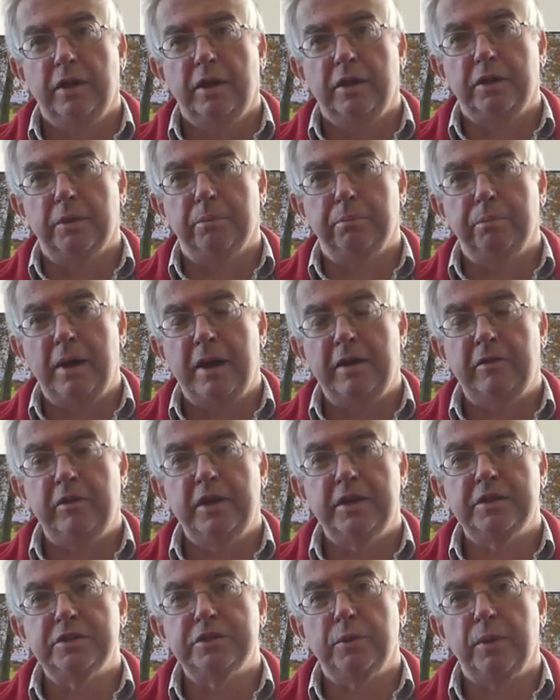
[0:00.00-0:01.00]
The barrier
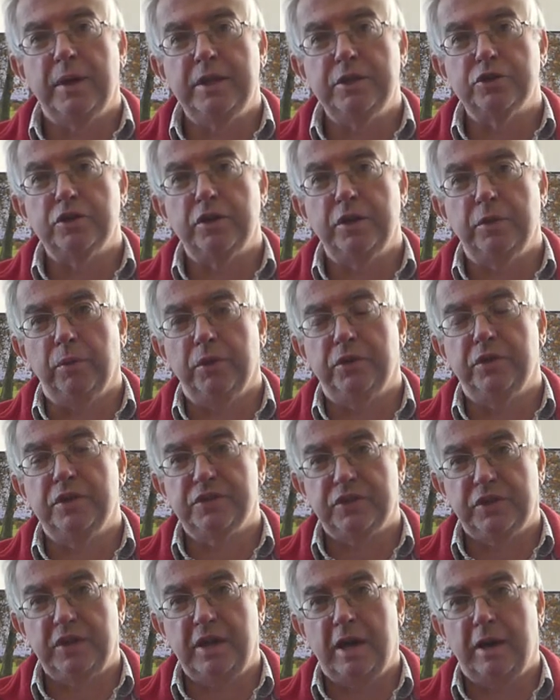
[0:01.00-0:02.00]
to entry with this
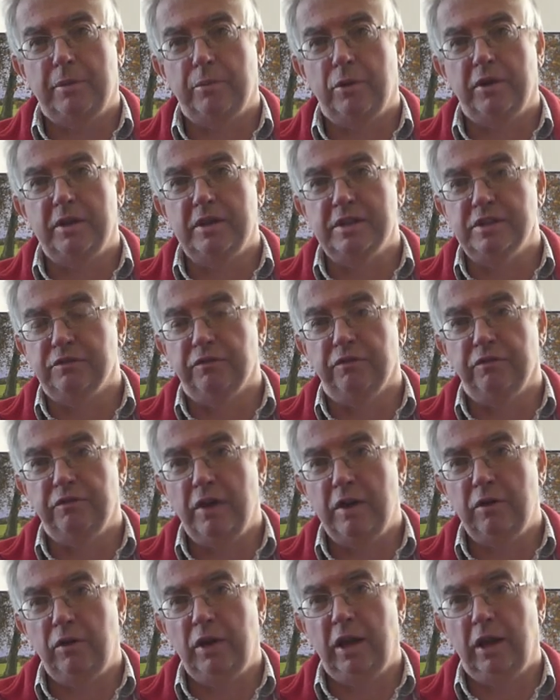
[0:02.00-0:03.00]
camera is
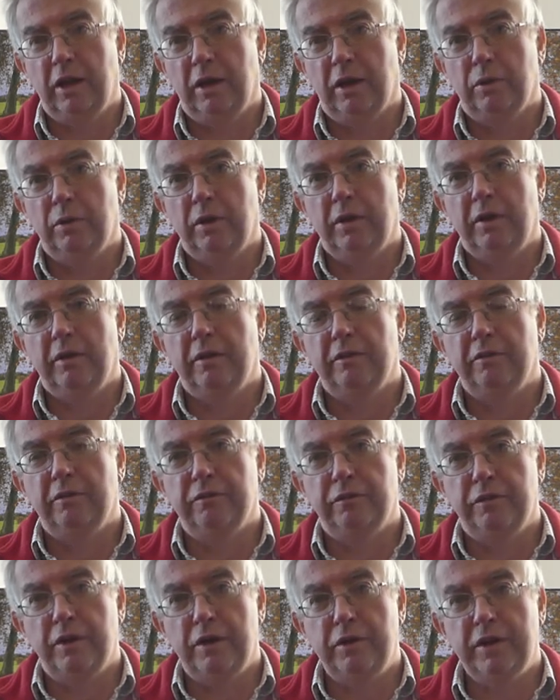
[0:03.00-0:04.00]
very low,
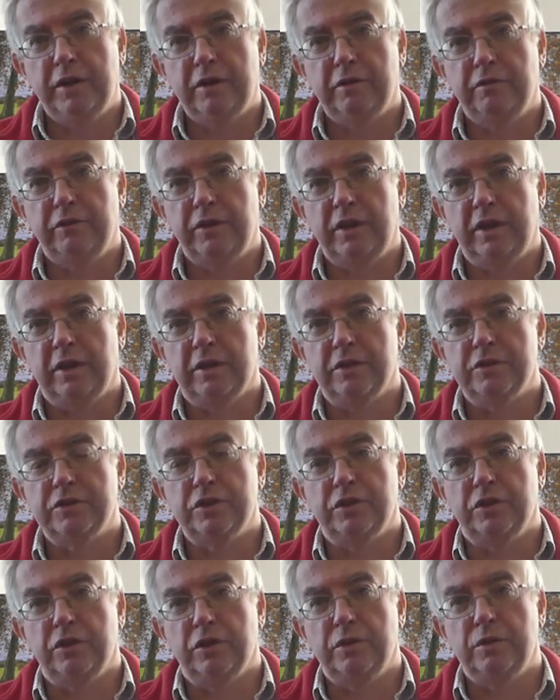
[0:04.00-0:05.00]
very convenient to
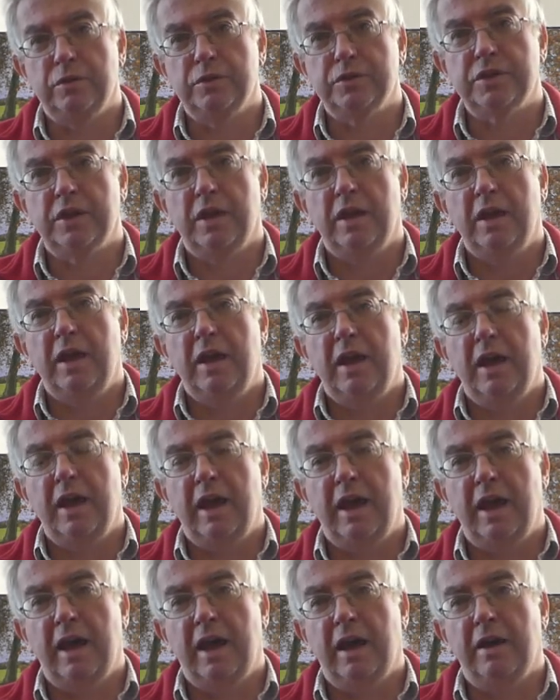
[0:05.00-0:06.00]
use,
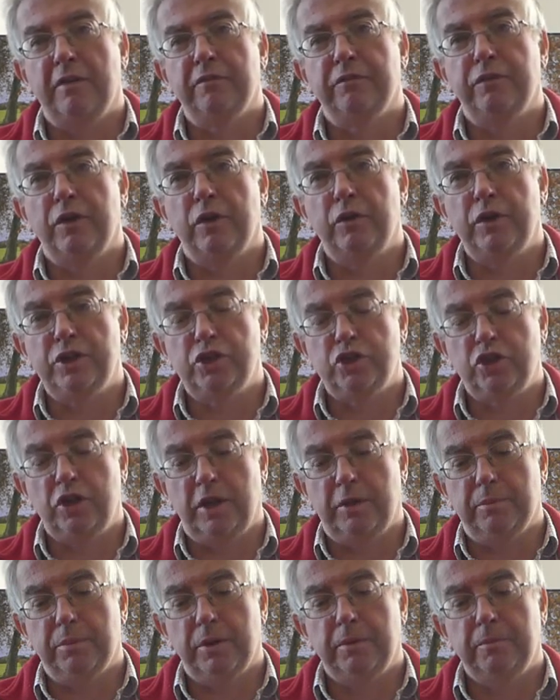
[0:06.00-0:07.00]
very
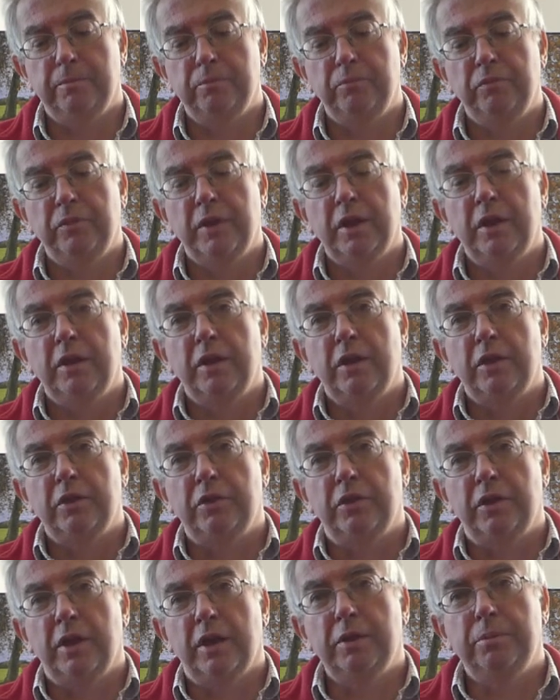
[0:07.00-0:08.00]
cheap.
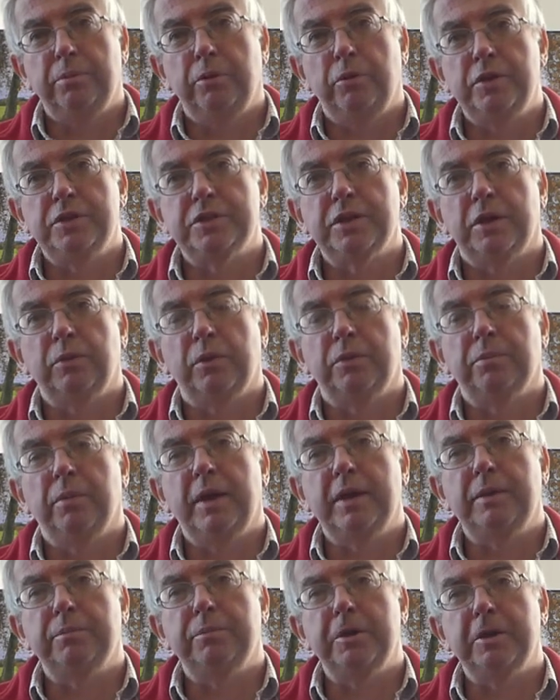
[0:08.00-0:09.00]
The other point I would
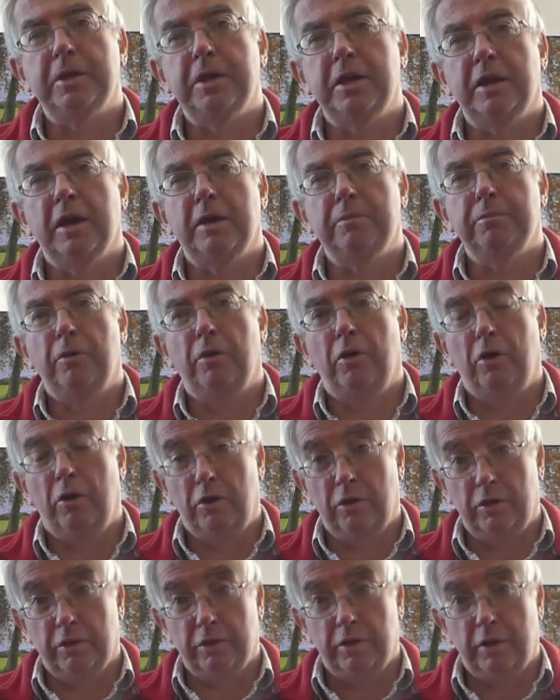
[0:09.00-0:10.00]
make, picking up
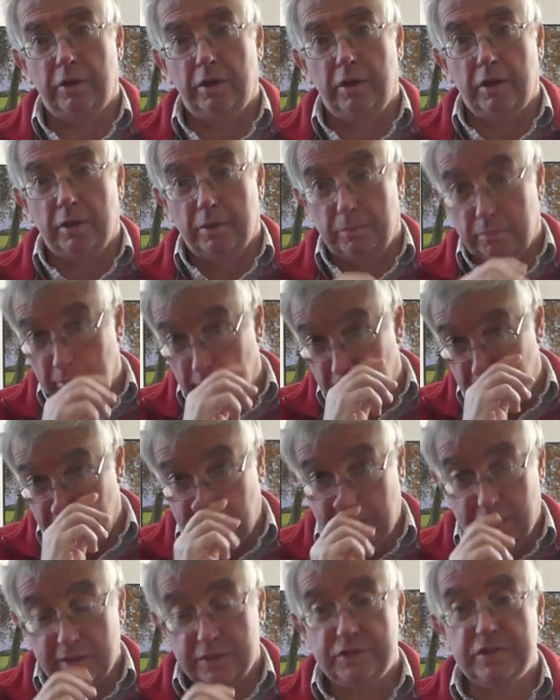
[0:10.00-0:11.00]
on
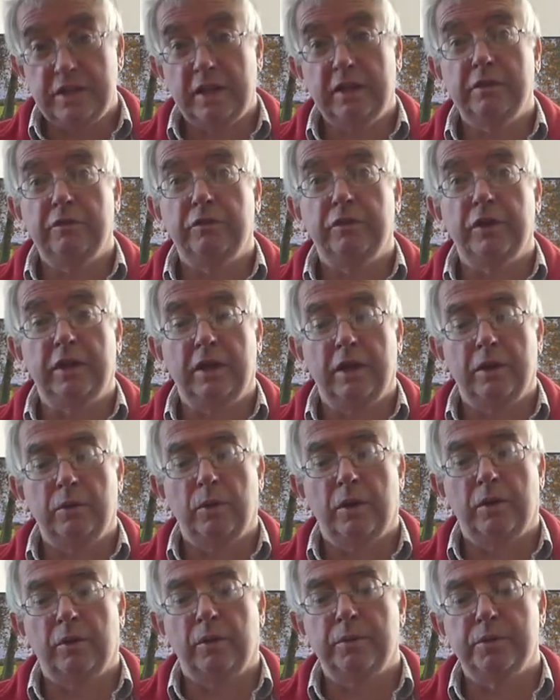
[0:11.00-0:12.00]
my second video
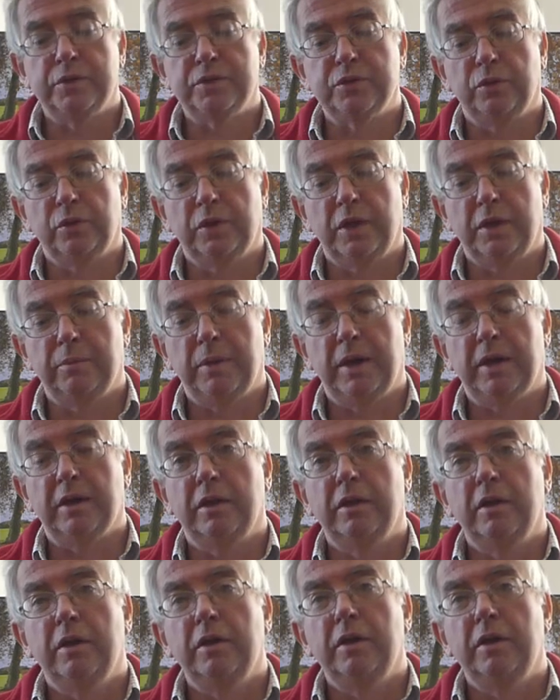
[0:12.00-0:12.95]
where I was talking about